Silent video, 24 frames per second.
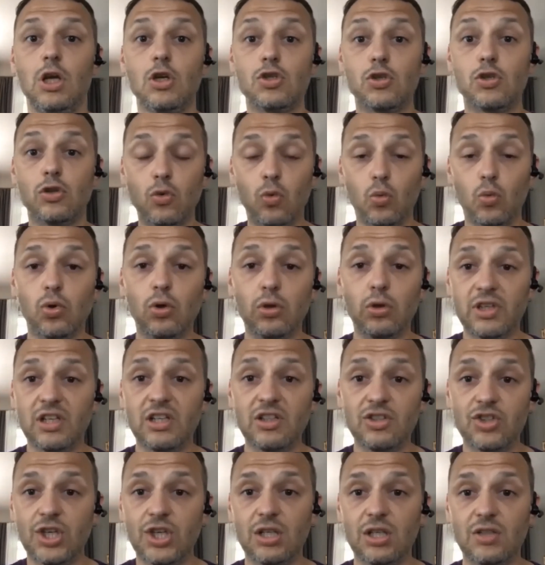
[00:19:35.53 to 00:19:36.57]
So the world
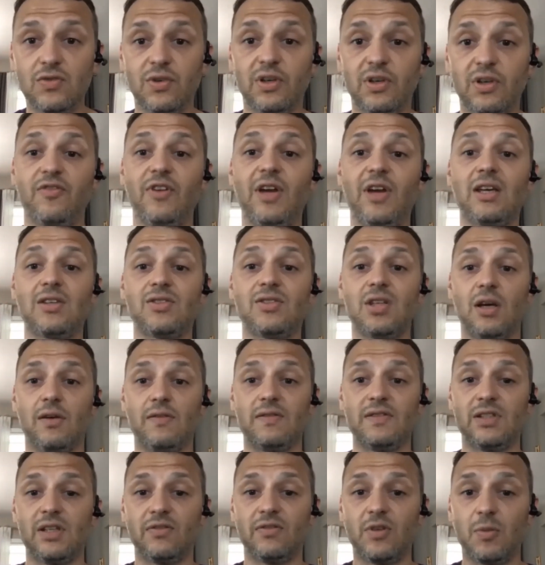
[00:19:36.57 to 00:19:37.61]
can change very fast. You
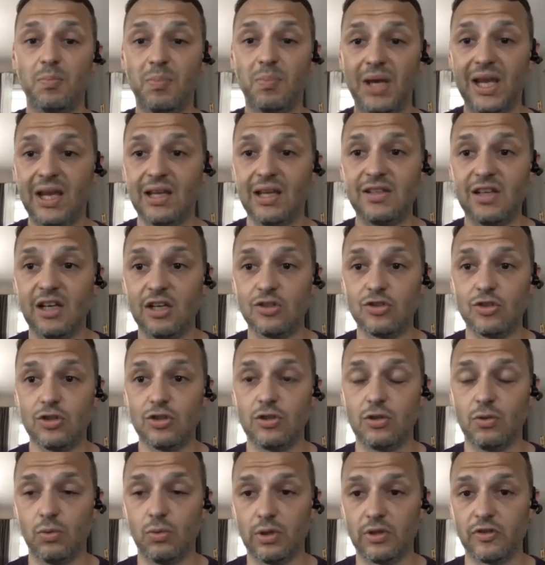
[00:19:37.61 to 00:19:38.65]
obviously have to pay attention
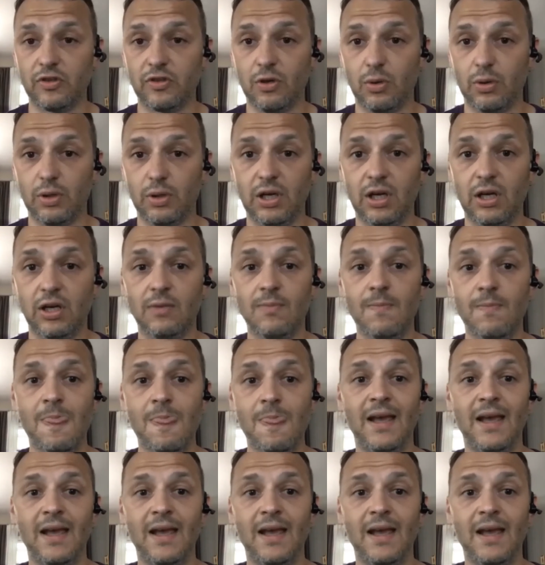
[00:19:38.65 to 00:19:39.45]
to what's going on.